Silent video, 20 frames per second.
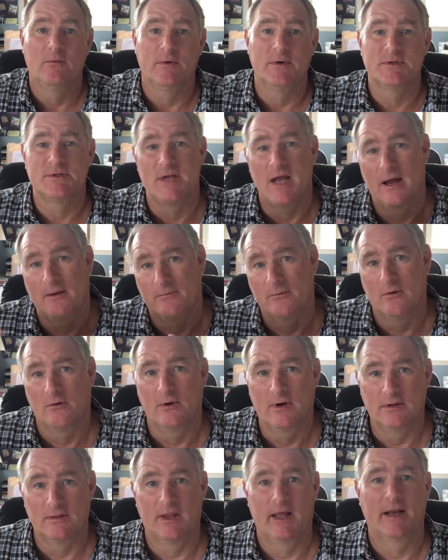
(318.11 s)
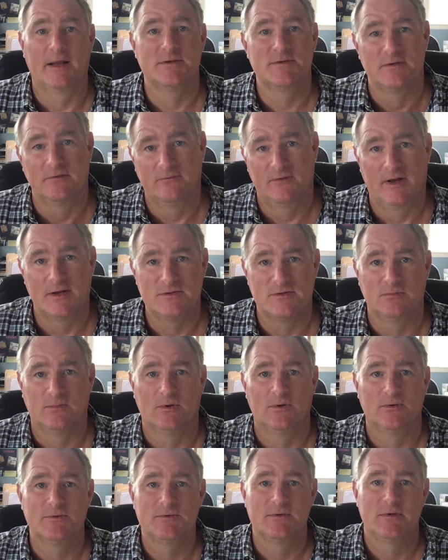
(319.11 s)
We stopped growing lettuce and
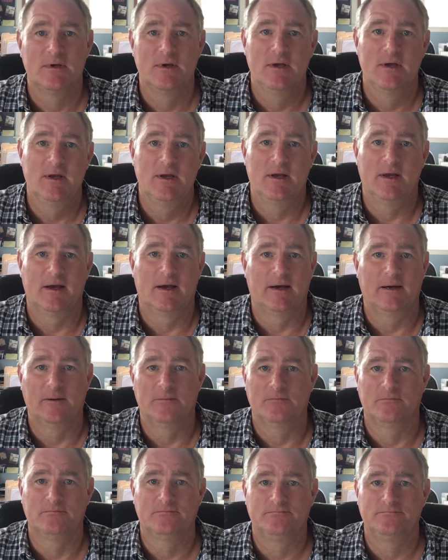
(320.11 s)
vegetables. Wow,